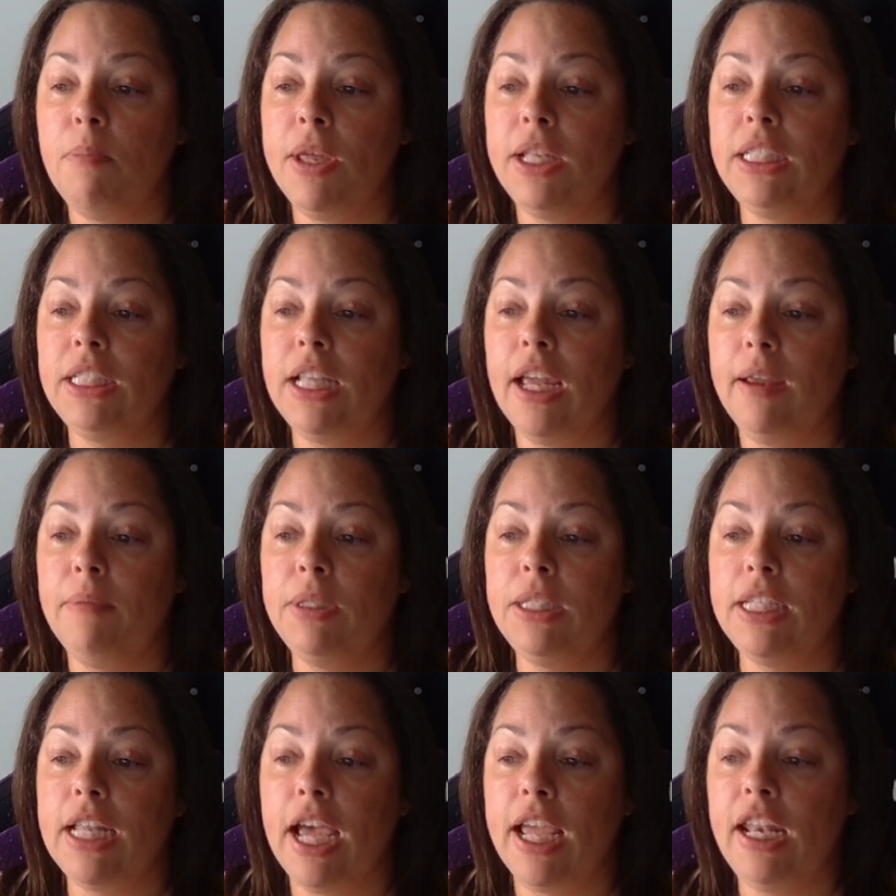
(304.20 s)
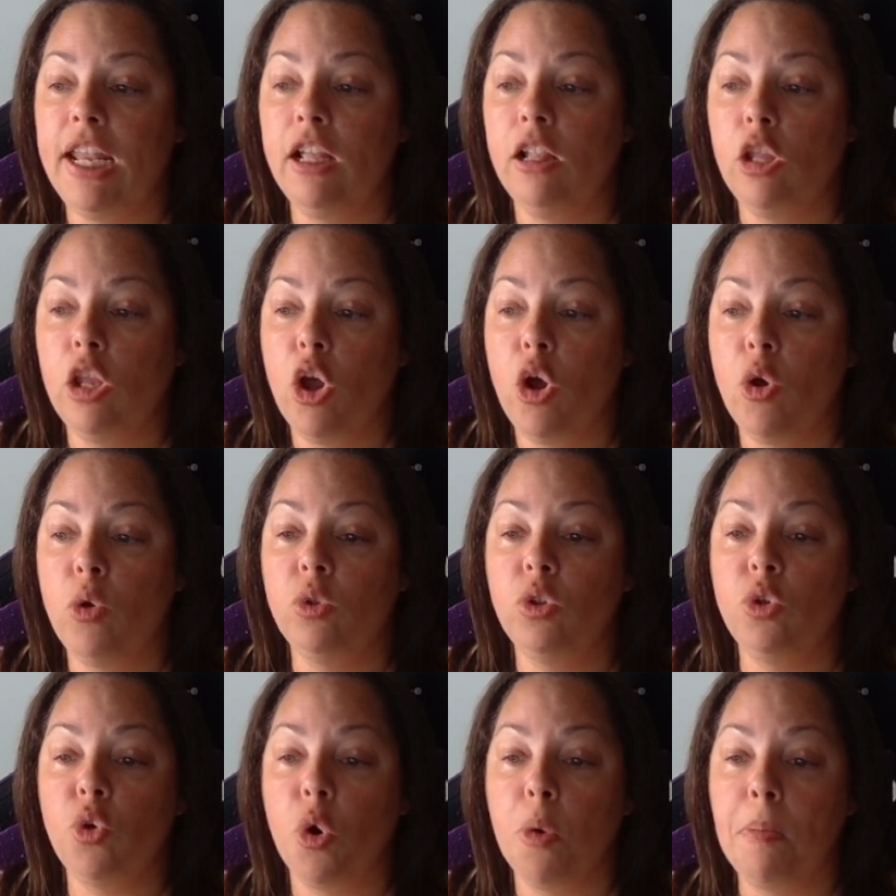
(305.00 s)
the best time signing
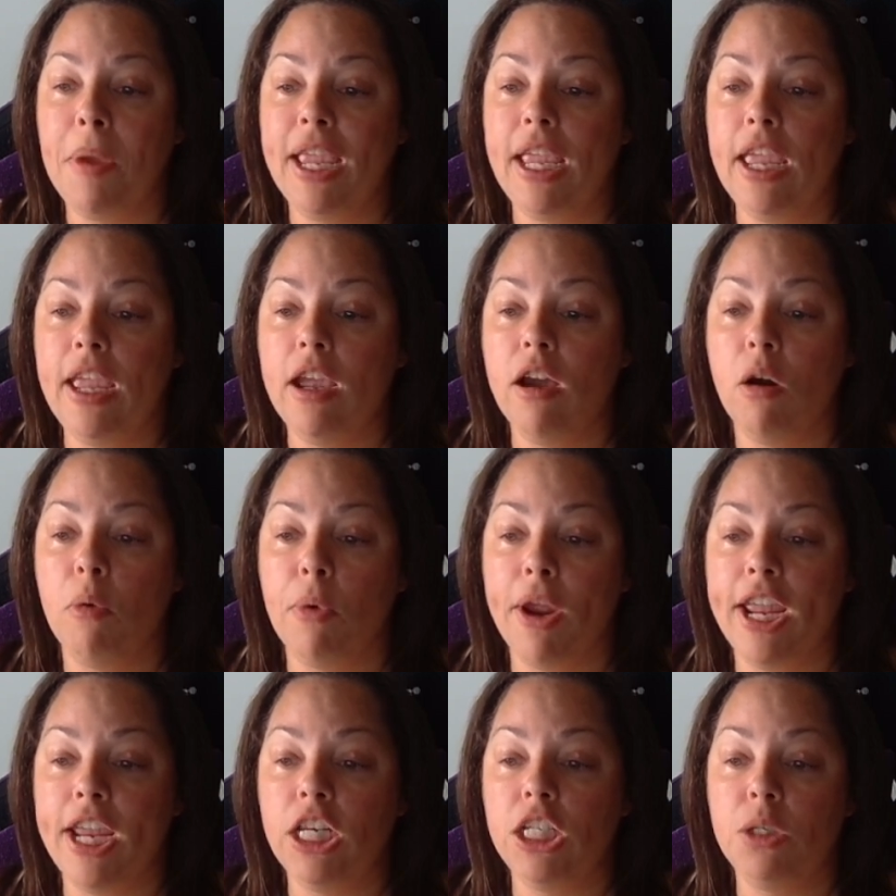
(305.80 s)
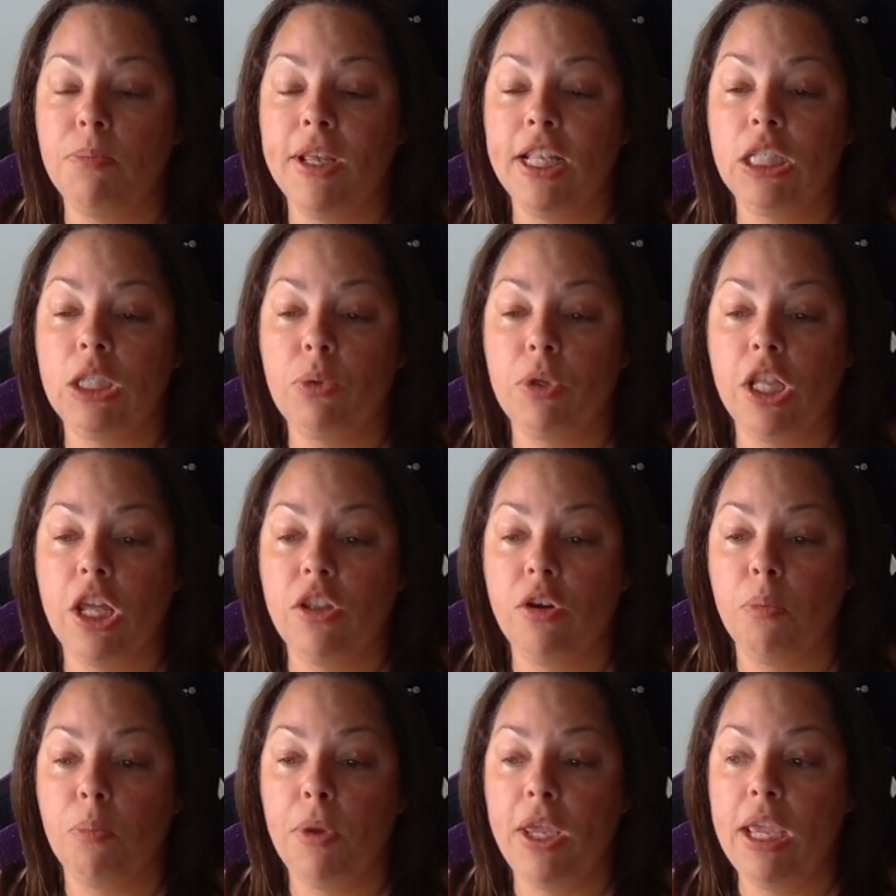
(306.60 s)
loans or making arrangements with
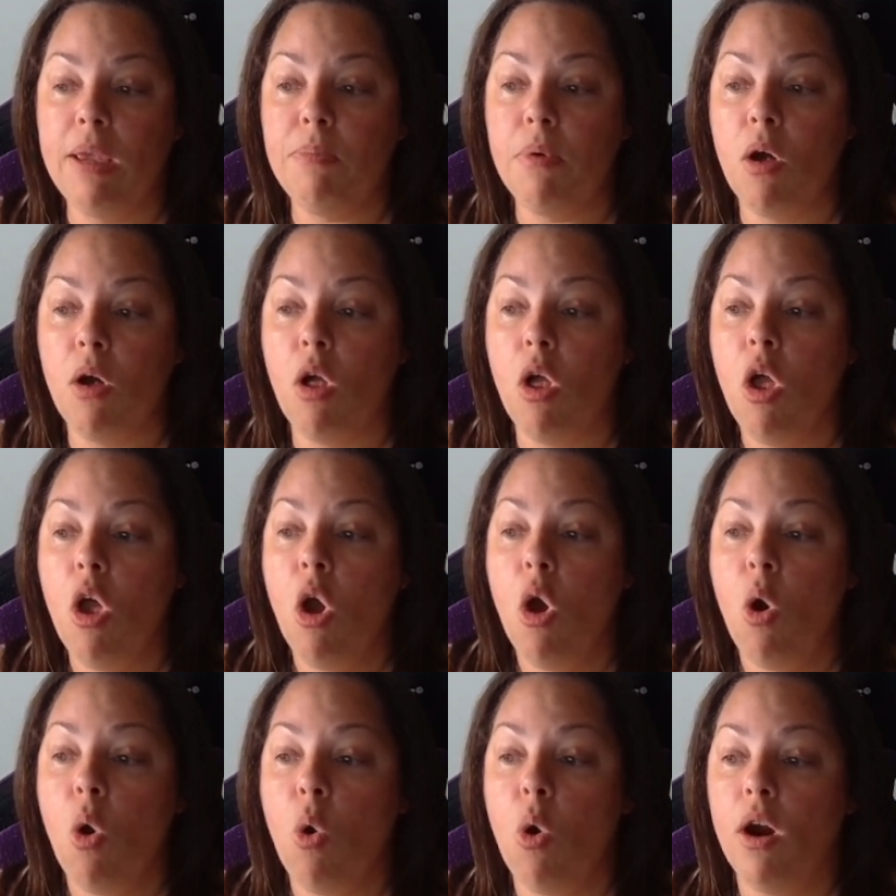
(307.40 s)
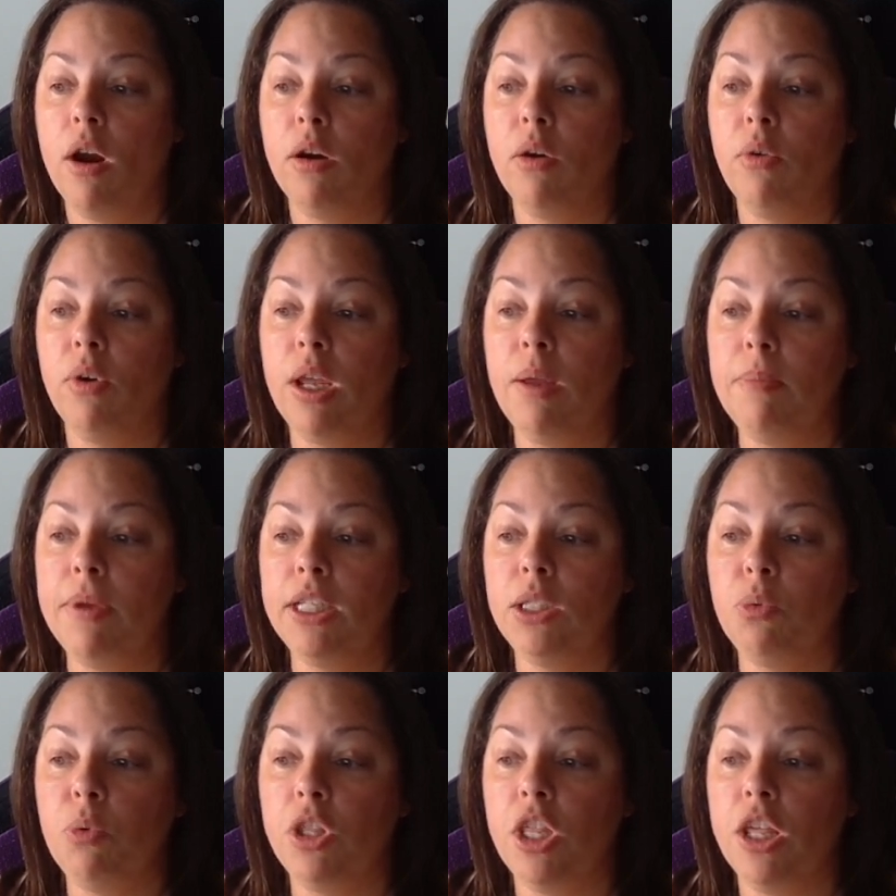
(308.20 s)
other people or
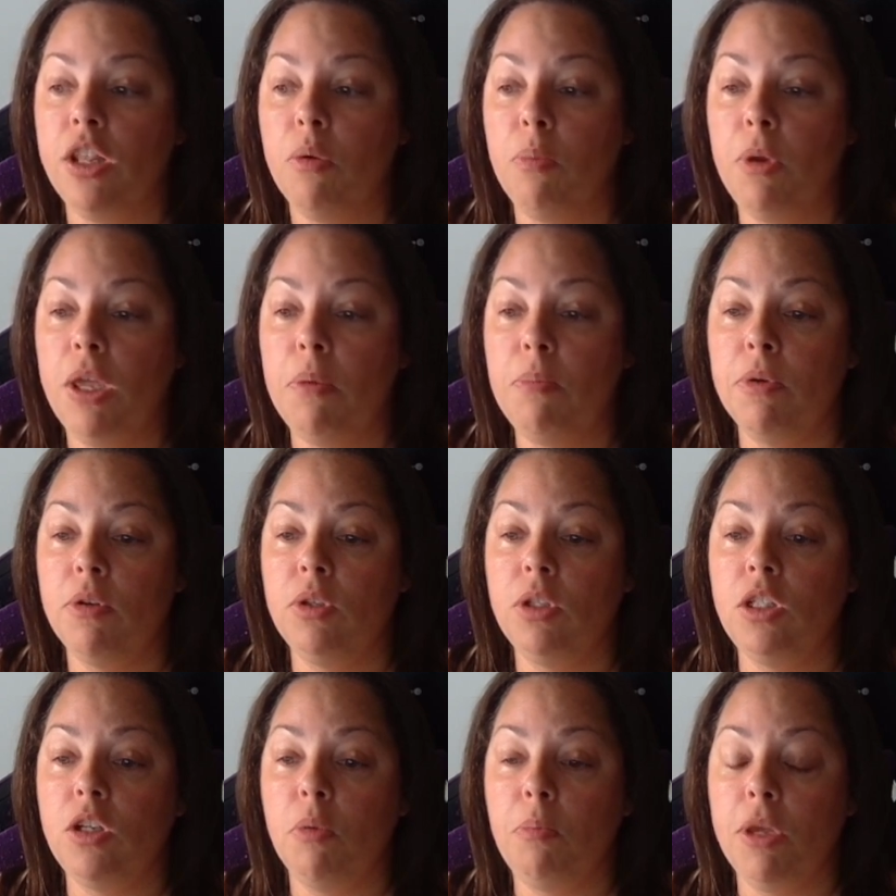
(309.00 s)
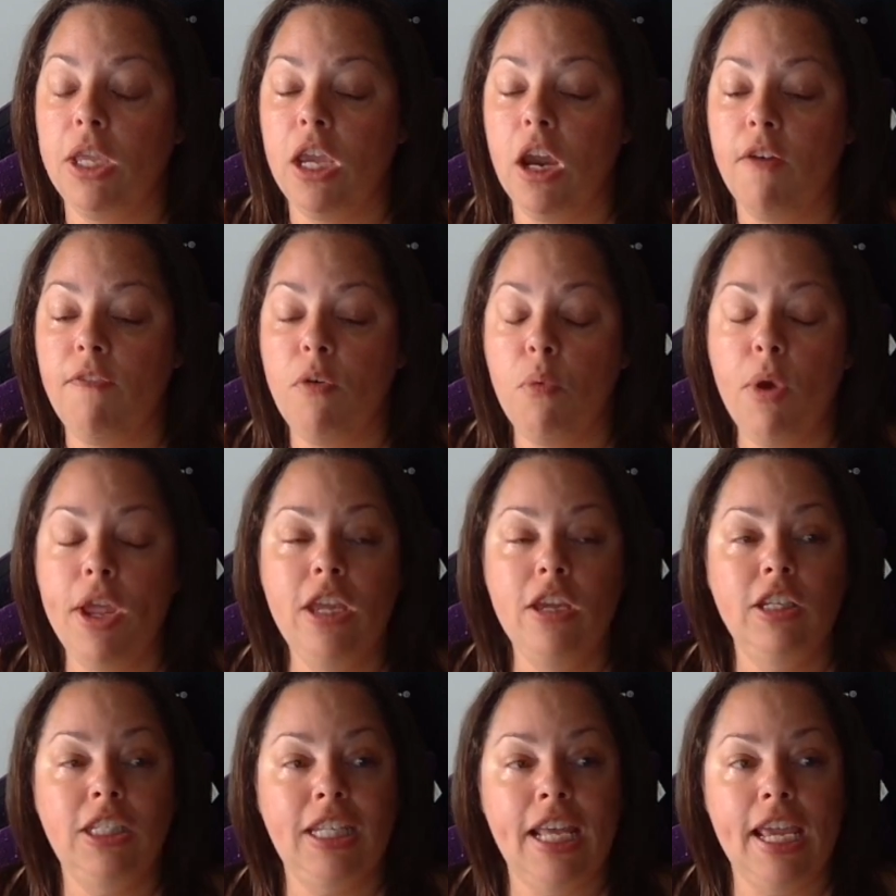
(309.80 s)
agreements with other people. So be careful
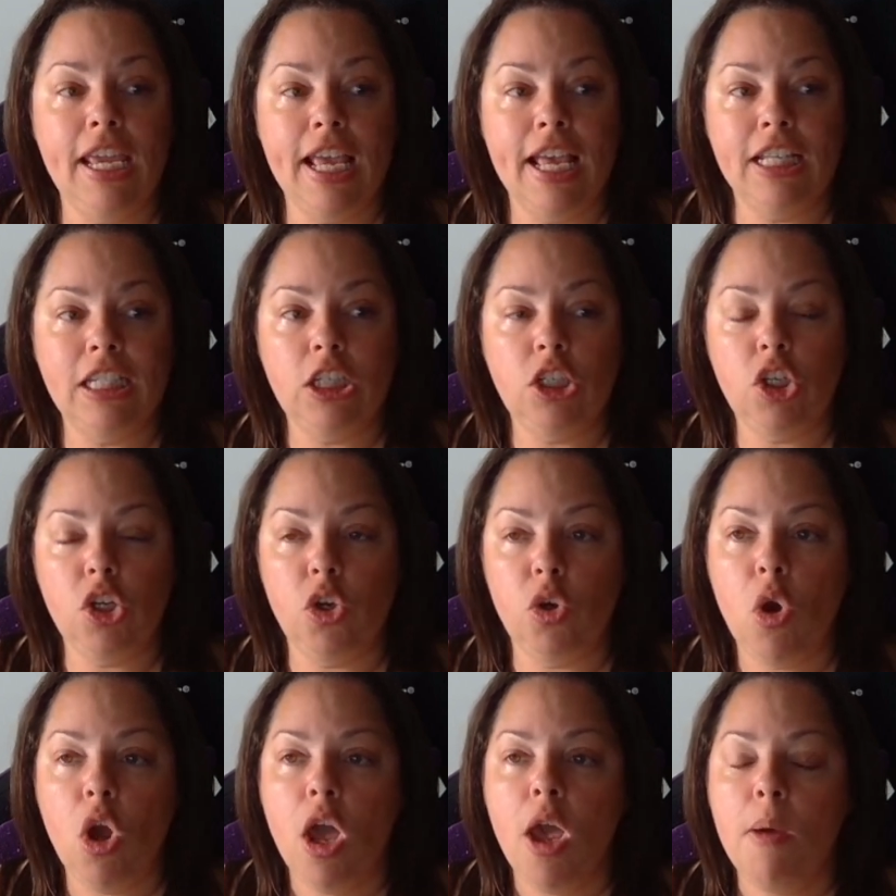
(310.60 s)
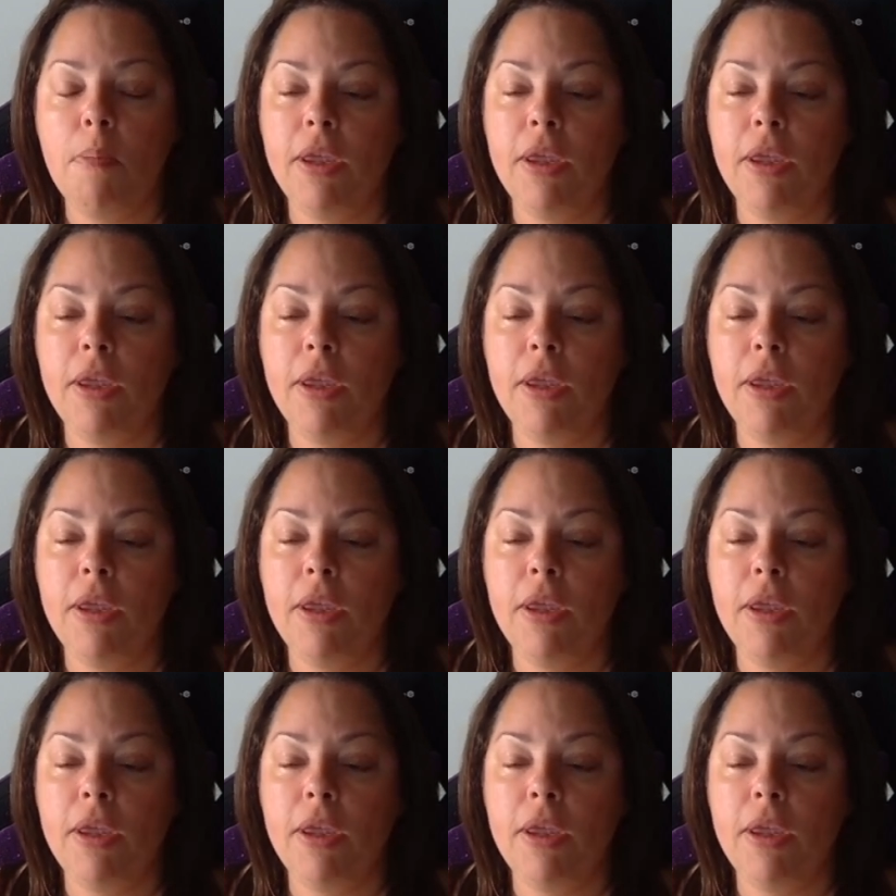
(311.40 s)
what you say yes to.